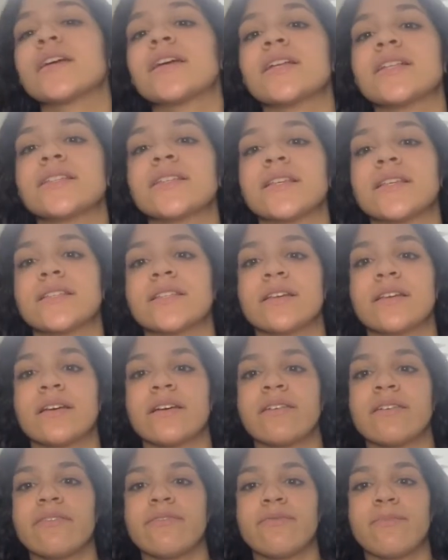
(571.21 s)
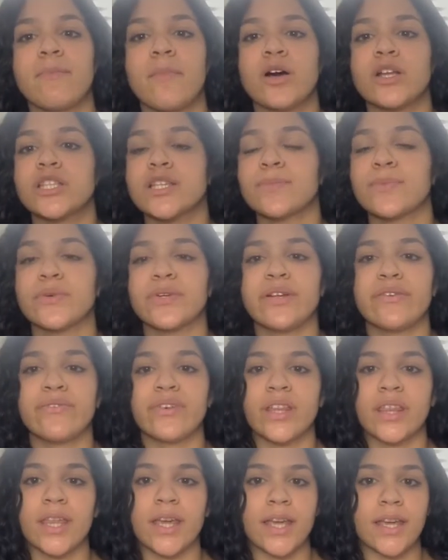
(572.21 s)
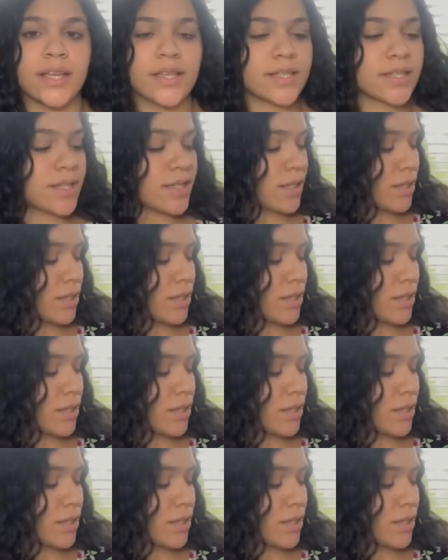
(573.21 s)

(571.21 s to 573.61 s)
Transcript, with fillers: consist of multiple different things.